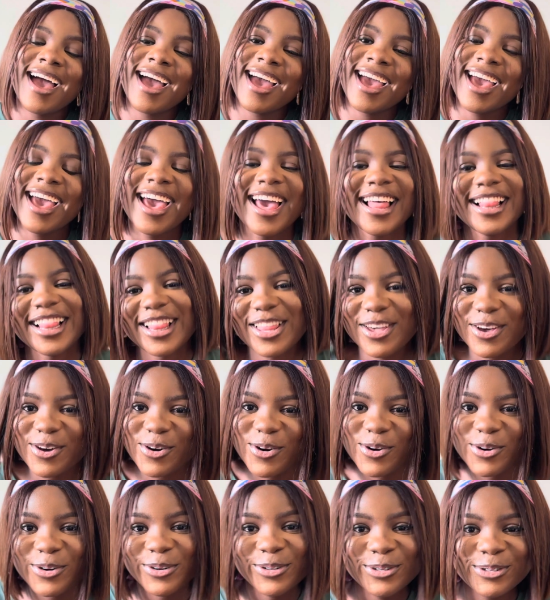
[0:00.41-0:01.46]

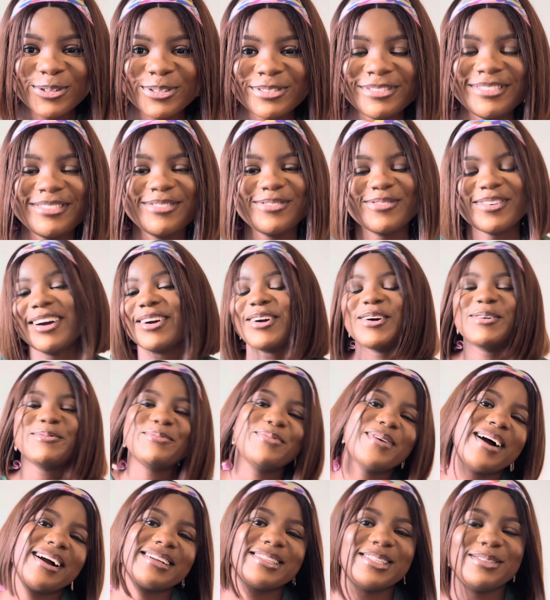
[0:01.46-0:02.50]
Hello, welcome
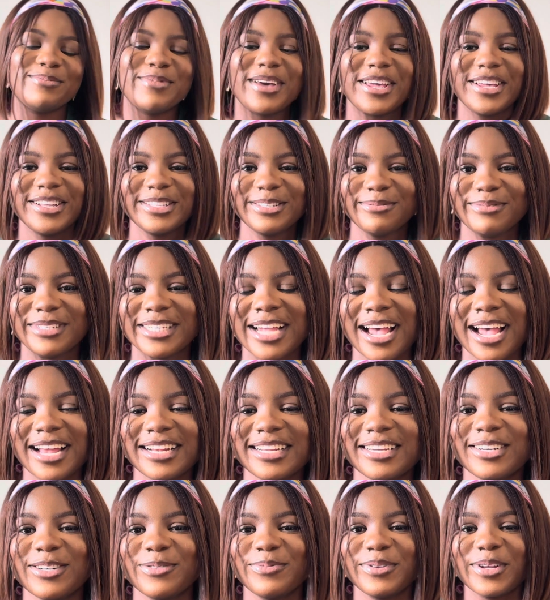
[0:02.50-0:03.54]
back to my YouTube
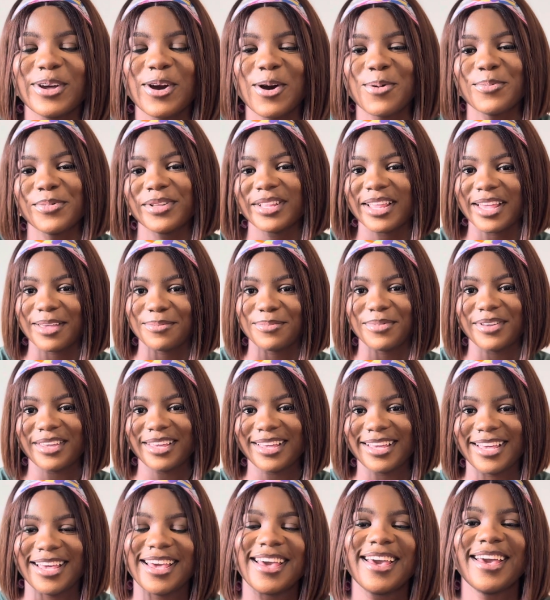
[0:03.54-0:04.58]
channel, Becoming AB
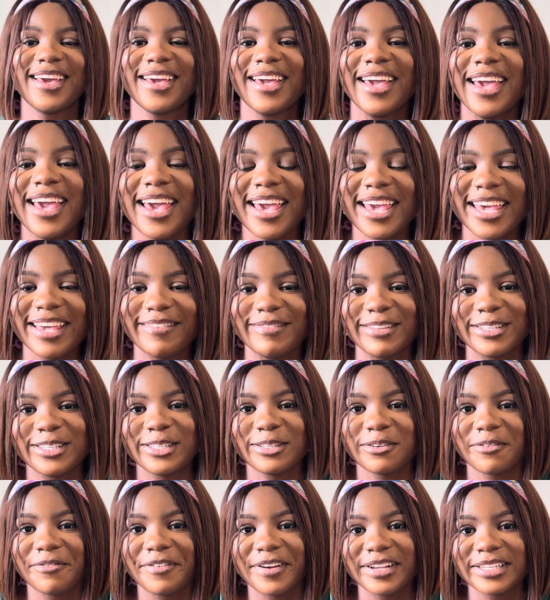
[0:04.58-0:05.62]
here. If this is your
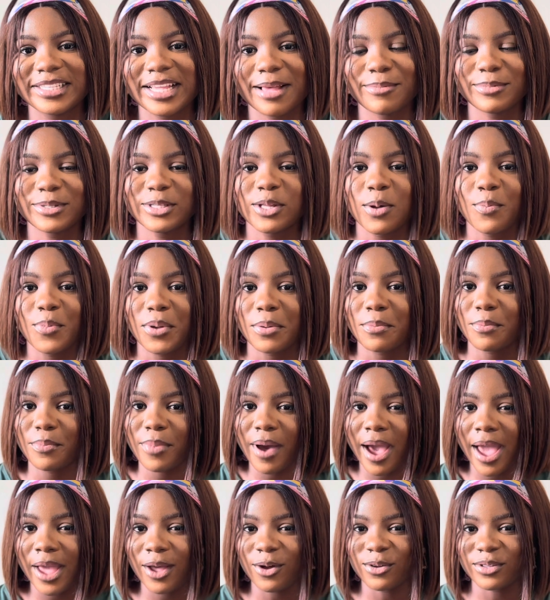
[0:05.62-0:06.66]
first time stopping
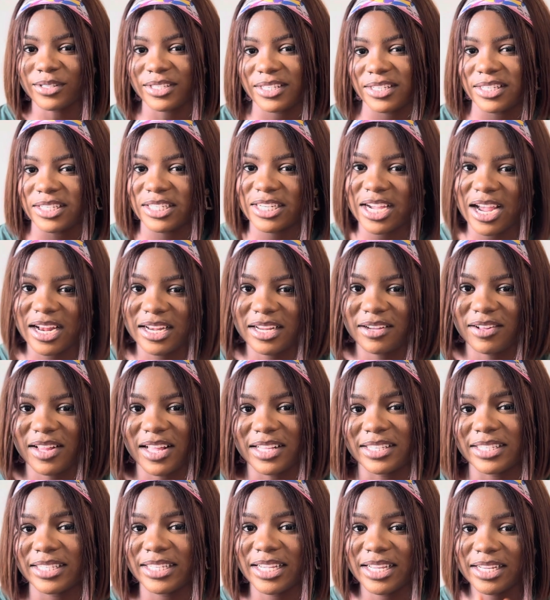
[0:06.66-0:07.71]
by on this channel and
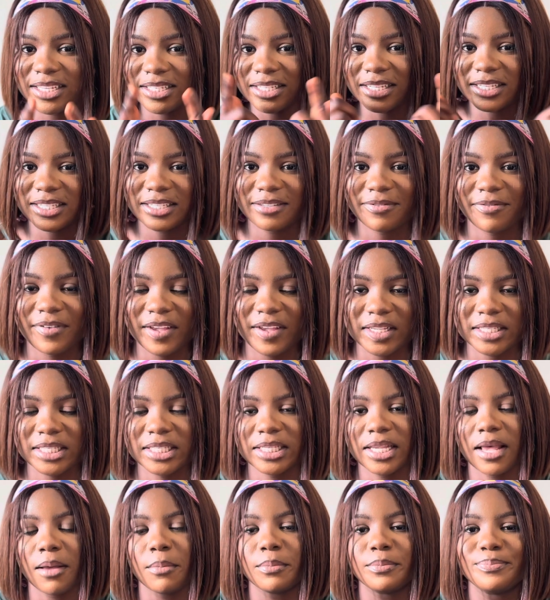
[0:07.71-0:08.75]
seeing this
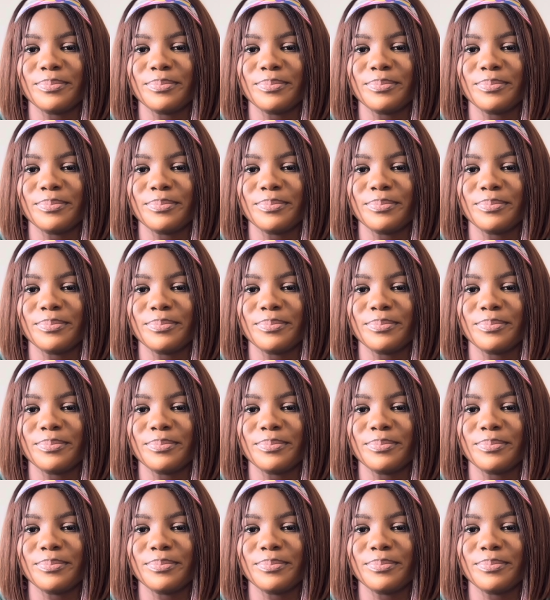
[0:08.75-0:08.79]
face,